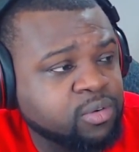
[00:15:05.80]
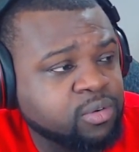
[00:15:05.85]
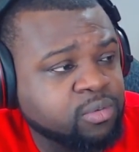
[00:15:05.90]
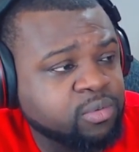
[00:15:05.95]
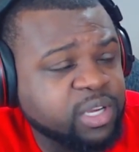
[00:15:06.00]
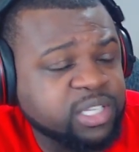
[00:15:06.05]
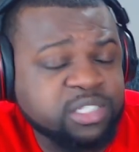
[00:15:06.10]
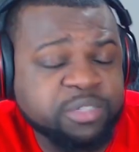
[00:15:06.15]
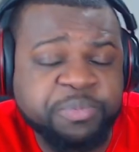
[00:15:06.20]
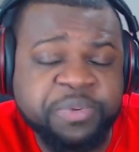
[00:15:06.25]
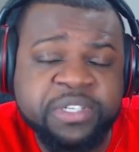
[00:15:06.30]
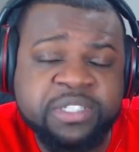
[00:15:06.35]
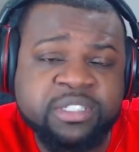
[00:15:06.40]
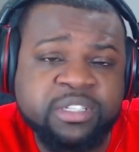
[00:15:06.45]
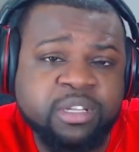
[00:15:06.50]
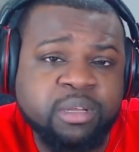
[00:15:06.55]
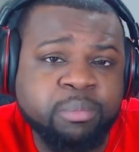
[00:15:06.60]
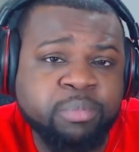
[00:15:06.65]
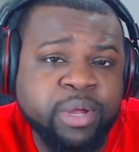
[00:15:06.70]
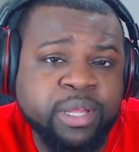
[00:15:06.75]
Rest in peace
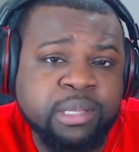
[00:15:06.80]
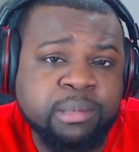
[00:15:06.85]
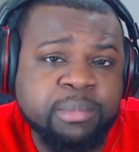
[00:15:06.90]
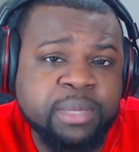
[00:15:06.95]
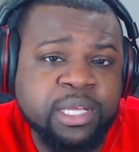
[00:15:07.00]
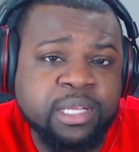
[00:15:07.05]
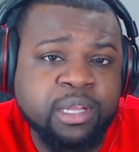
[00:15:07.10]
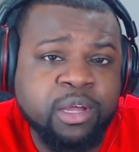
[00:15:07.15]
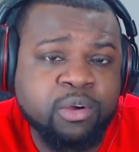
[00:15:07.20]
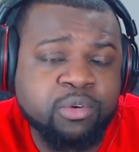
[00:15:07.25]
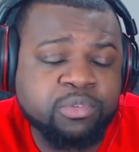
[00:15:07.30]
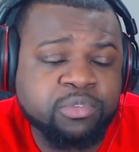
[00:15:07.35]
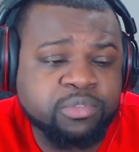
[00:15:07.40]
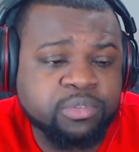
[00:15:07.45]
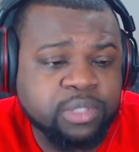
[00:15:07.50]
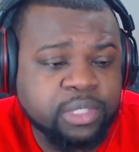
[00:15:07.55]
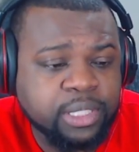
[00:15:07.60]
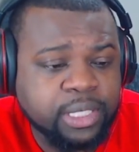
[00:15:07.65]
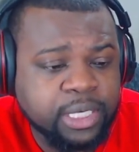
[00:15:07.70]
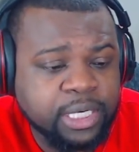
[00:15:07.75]
to the brother Meat Loaf.
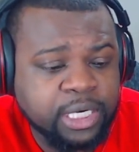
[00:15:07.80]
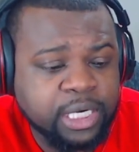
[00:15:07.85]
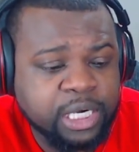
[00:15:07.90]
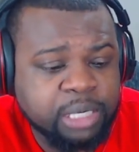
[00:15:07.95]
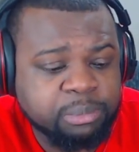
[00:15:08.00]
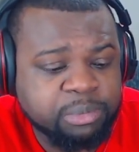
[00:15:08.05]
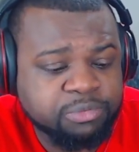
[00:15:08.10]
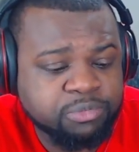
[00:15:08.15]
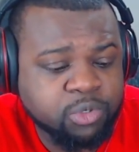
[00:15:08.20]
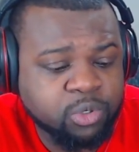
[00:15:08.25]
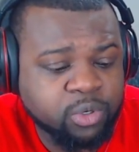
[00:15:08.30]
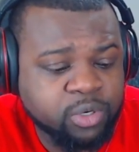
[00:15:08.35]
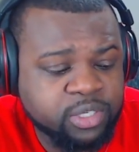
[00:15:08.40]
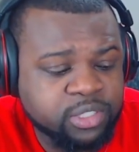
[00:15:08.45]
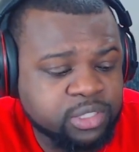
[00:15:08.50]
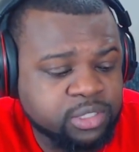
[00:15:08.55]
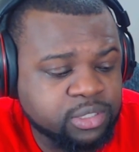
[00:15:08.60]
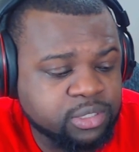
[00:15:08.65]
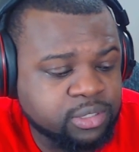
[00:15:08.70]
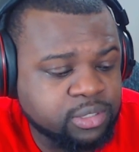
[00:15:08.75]
Um, of
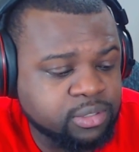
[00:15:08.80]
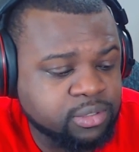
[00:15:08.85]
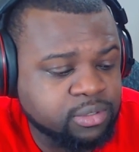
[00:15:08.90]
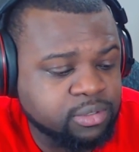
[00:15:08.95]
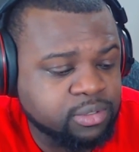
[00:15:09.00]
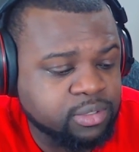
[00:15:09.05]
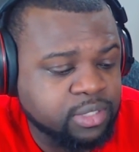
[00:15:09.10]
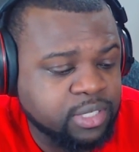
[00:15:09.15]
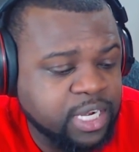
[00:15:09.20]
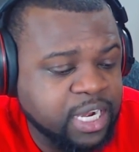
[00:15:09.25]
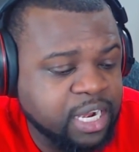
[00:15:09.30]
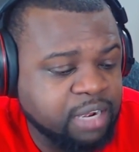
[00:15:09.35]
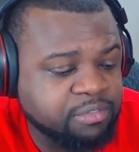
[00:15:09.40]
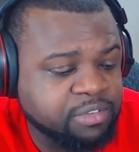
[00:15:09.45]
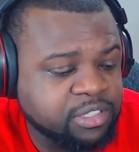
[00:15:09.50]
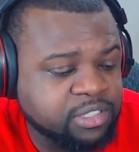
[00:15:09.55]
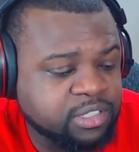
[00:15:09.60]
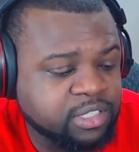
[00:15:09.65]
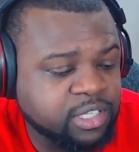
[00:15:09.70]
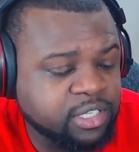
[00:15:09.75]
course,
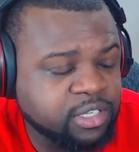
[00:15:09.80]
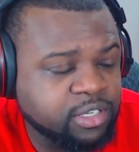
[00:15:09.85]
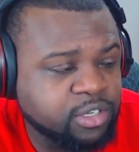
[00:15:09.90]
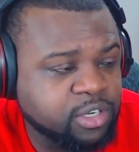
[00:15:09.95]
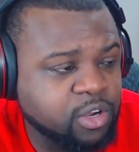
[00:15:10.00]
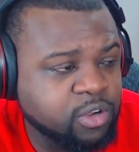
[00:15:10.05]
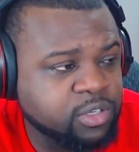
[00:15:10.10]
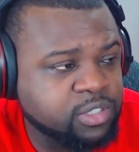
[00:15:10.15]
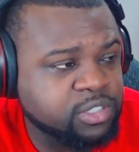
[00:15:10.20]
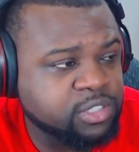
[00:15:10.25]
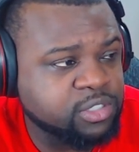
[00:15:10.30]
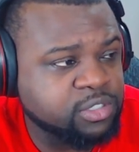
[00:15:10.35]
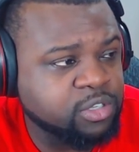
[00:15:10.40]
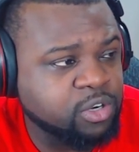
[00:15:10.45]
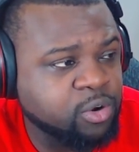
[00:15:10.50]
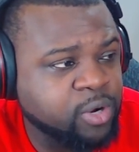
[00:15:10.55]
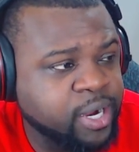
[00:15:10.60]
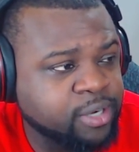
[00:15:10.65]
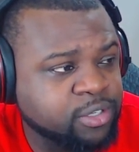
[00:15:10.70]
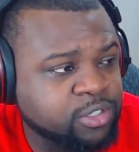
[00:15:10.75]
obviously, condolences
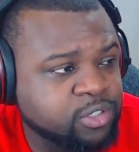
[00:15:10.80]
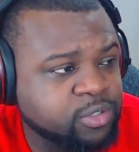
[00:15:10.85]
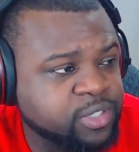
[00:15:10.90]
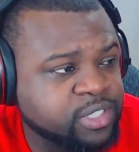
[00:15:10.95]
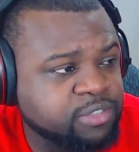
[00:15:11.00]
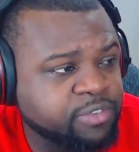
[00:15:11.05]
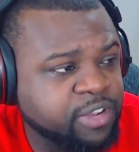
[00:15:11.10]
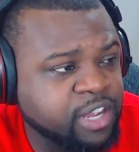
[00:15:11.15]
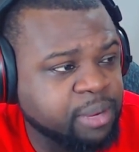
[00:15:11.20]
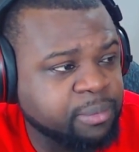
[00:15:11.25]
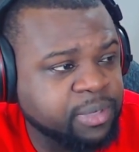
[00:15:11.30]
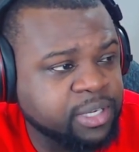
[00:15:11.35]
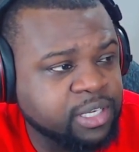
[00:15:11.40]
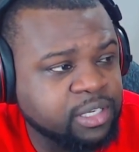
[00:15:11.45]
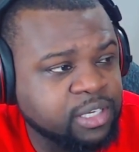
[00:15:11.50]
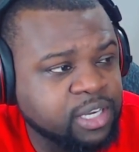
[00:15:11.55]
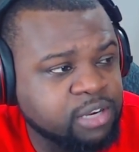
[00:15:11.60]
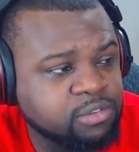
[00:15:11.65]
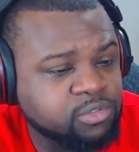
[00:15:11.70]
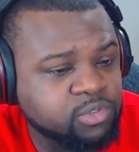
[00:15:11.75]
go out to his family
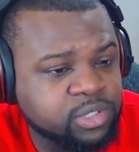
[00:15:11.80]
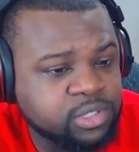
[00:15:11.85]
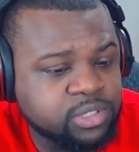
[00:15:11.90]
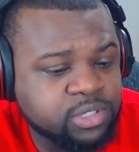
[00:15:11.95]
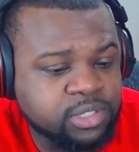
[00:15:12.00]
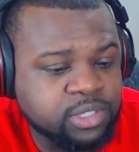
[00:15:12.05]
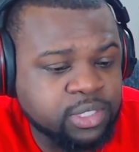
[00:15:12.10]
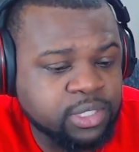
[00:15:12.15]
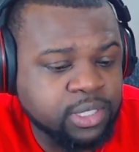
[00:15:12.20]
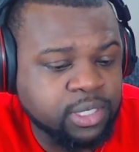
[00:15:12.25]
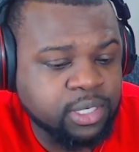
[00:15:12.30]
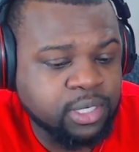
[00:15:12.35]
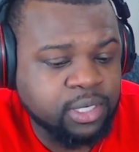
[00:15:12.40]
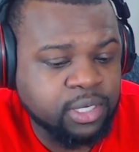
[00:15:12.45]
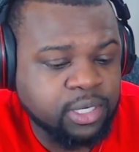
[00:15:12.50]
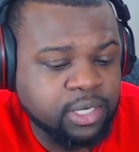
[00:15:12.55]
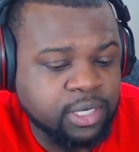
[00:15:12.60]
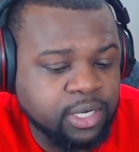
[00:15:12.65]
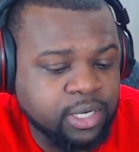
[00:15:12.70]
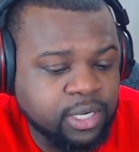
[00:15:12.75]
and loved ones.
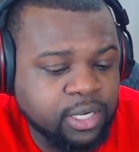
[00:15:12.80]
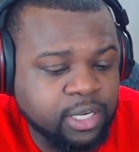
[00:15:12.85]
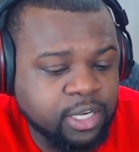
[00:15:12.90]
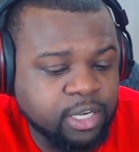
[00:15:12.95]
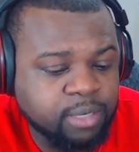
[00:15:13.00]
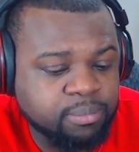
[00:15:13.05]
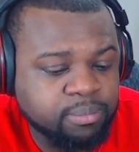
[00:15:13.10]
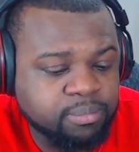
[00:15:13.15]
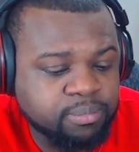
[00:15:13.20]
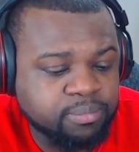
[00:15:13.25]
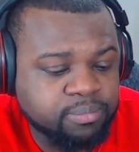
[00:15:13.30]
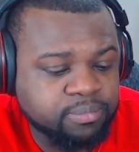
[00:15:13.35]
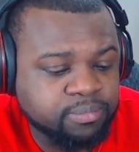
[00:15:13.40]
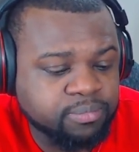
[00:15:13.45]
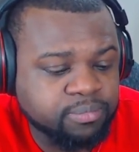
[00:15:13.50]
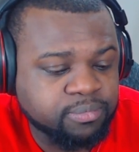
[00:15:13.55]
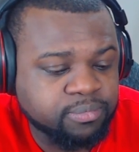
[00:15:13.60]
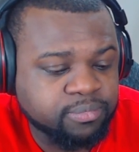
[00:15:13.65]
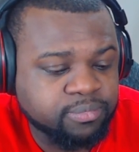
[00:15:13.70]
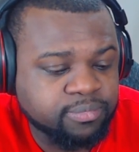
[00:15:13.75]
Um,
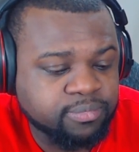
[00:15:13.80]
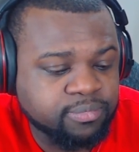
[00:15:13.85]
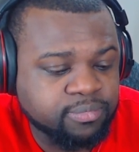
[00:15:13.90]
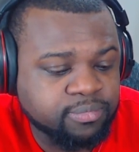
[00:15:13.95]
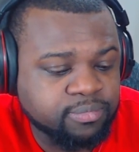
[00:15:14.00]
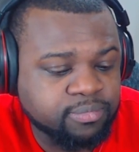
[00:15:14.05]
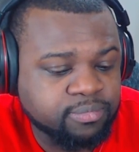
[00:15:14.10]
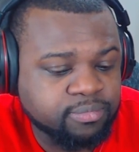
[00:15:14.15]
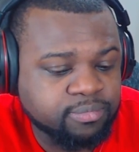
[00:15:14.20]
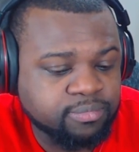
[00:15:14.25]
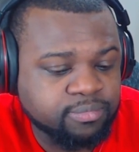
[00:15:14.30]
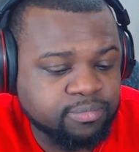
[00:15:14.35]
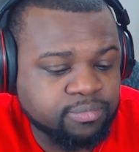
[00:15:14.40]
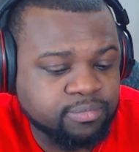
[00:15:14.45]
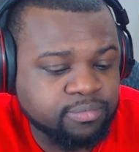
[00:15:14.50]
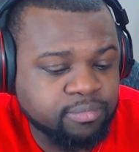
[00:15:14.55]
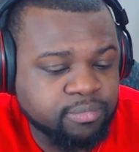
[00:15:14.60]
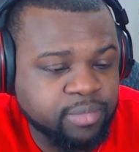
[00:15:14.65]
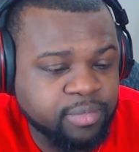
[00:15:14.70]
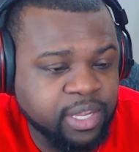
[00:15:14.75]

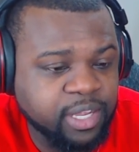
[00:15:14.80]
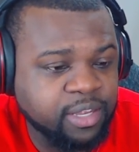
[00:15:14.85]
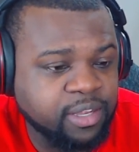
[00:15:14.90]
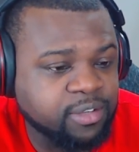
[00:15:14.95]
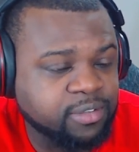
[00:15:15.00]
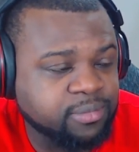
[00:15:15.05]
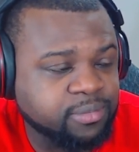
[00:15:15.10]
man,